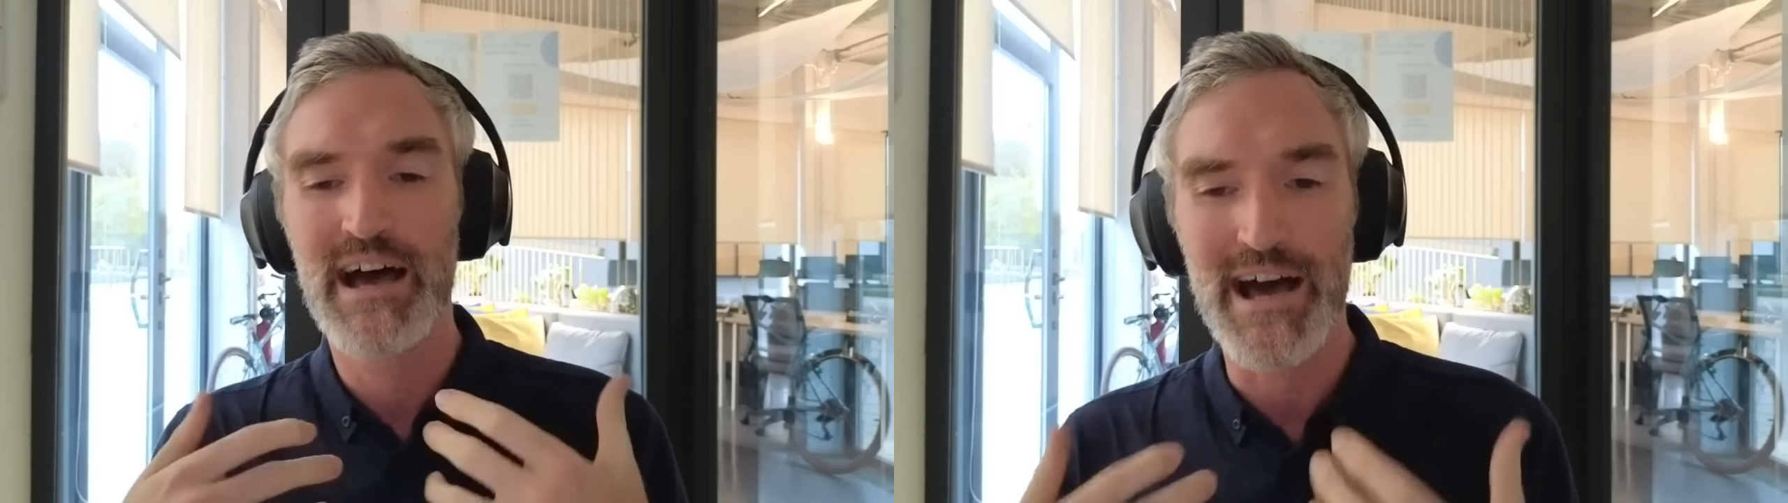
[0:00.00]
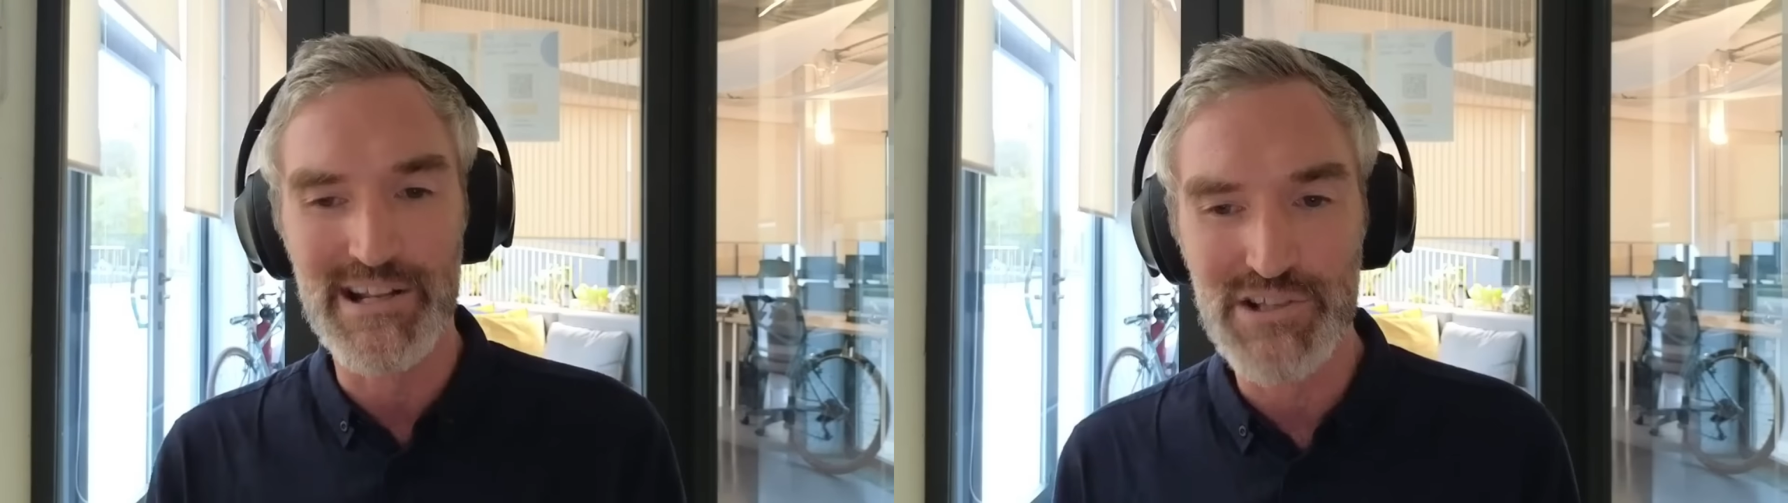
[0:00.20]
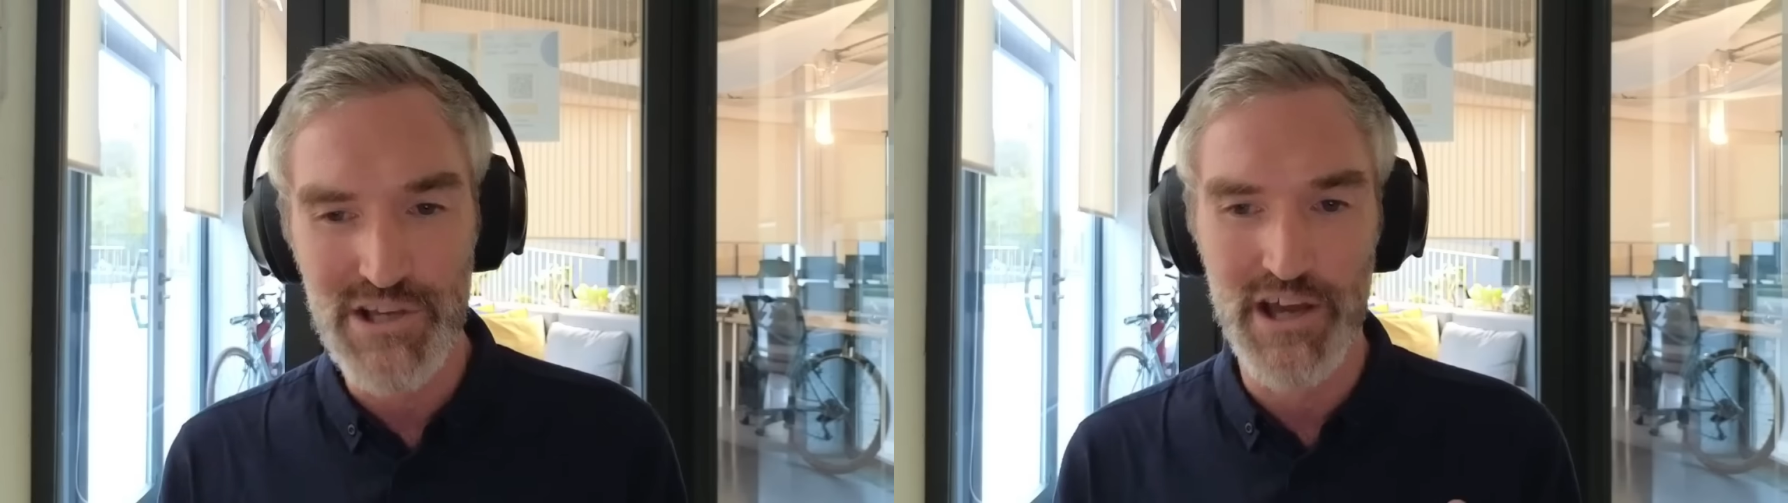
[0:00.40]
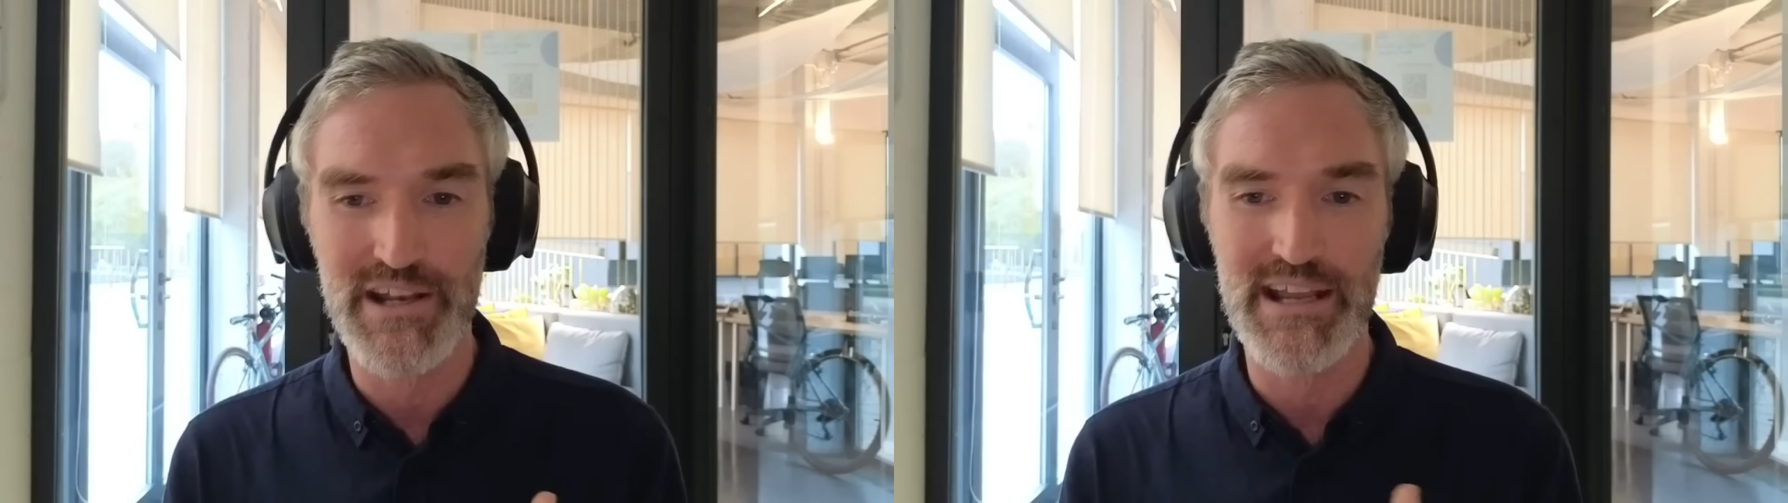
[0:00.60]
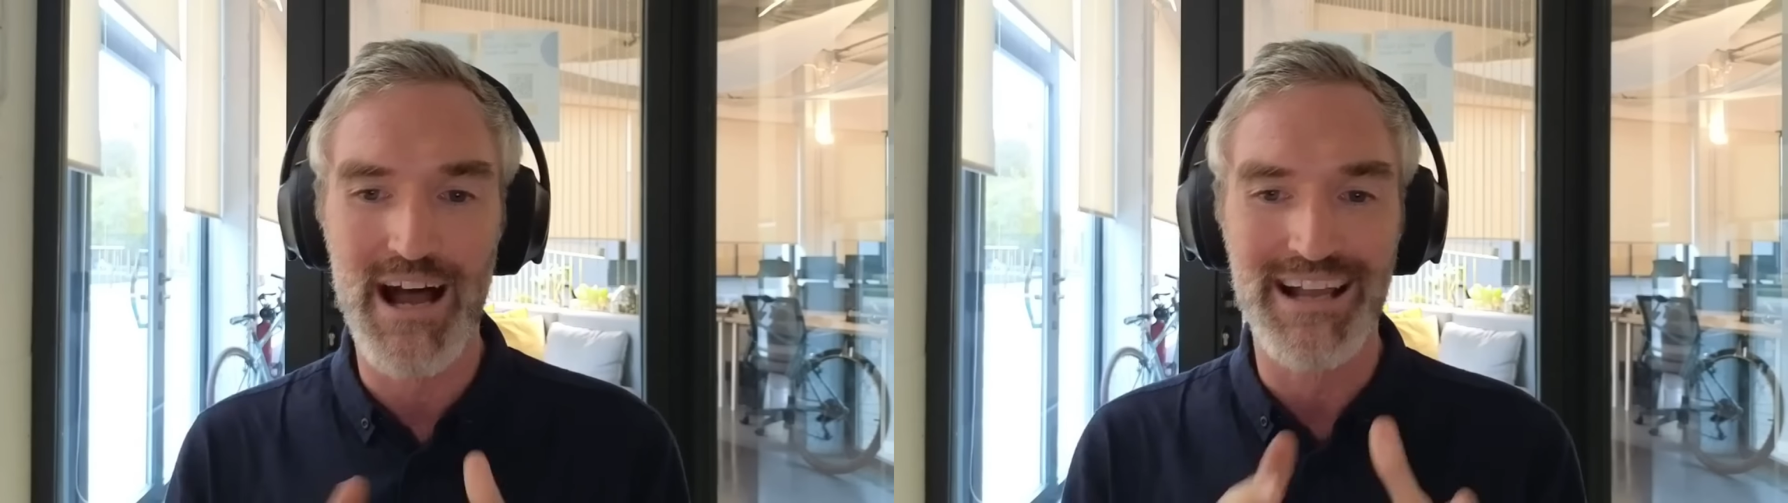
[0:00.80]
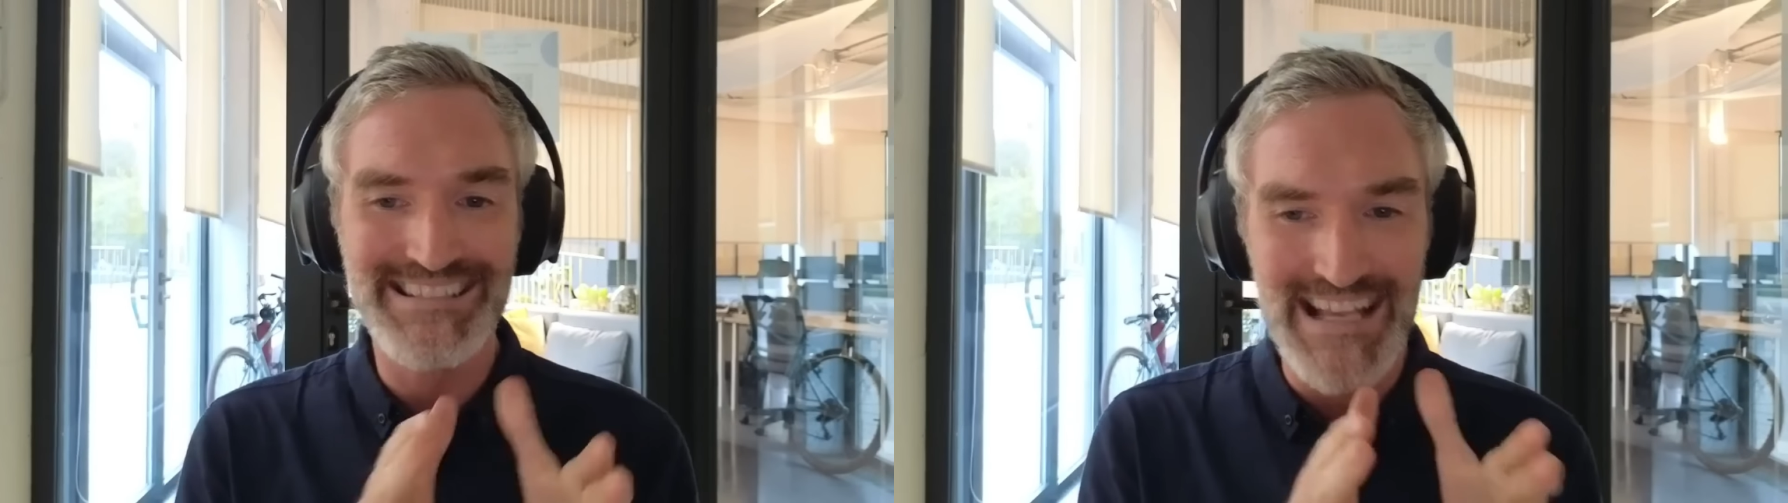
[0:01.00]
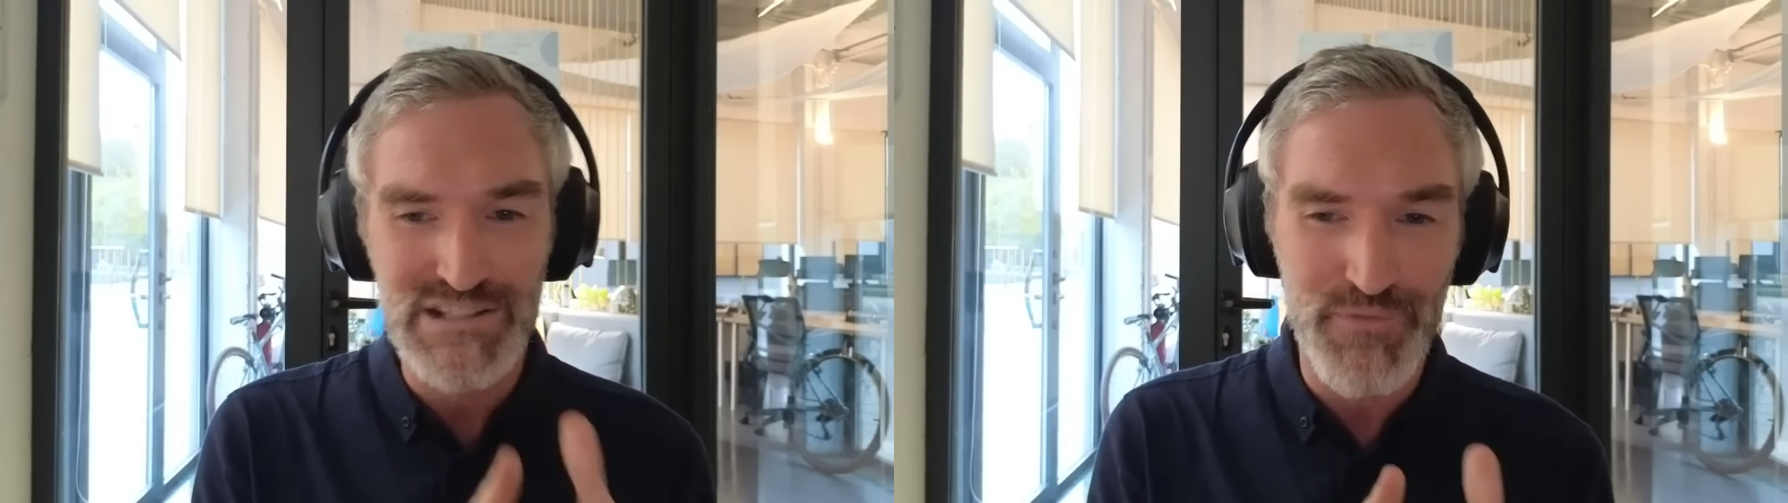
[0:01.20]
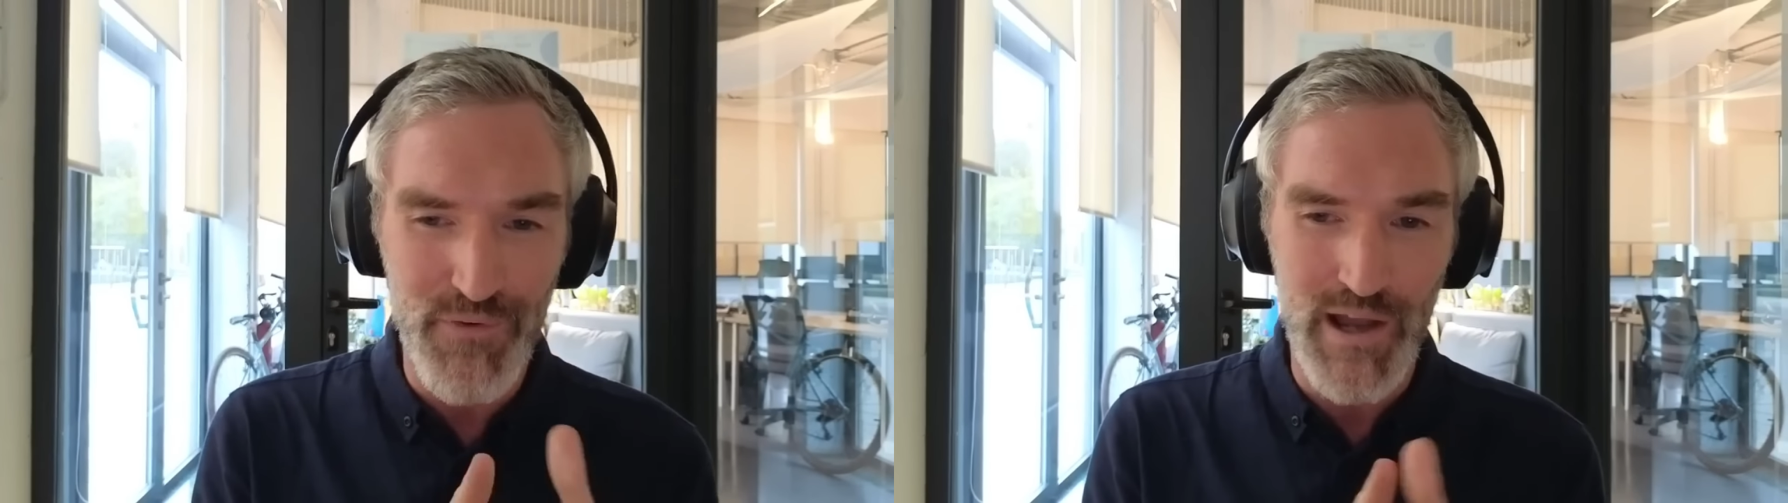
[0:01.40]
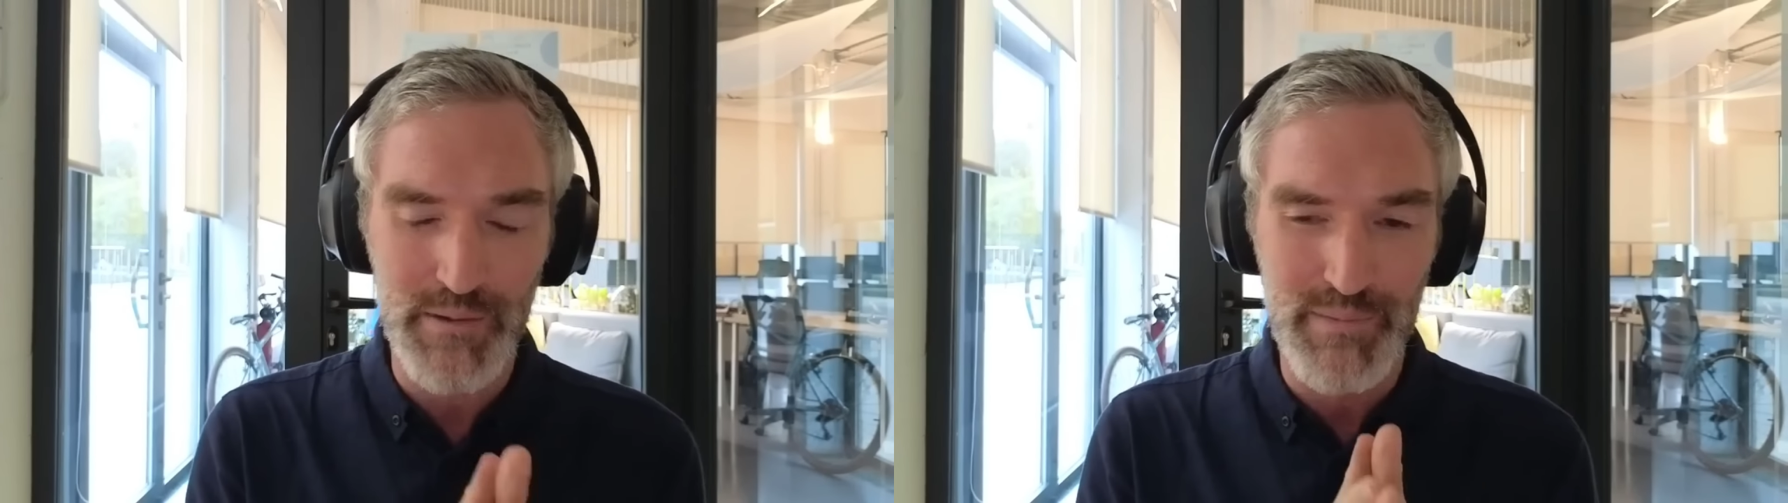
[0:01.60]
and attorney, identifying